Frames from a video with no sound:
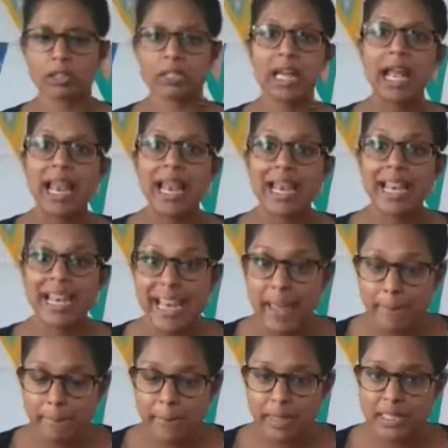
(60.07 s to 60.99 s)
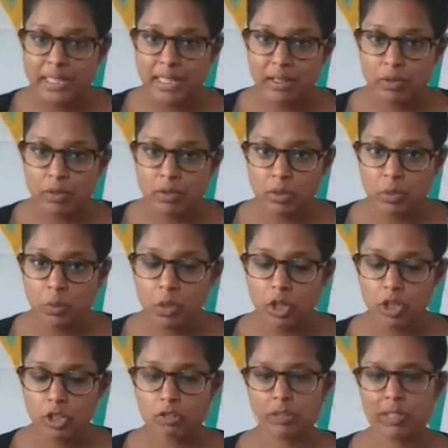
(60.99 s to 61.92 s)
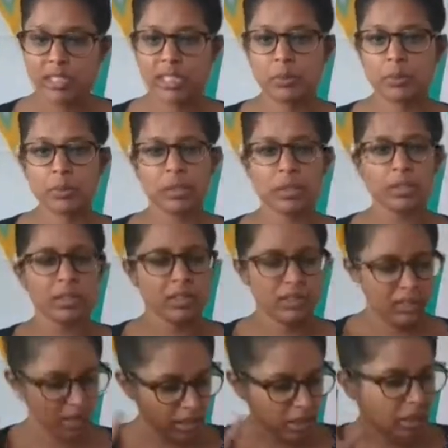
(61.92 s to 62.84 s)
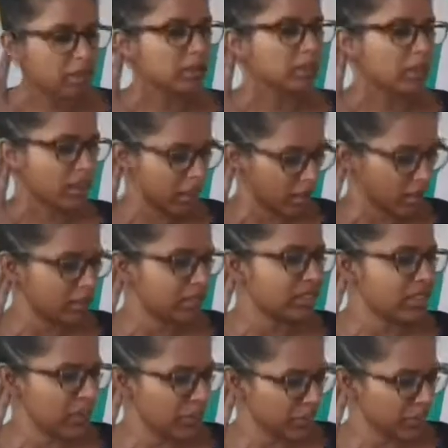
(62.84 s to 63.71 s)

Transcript: Let me tell you what a tricky word is, because I heard some of you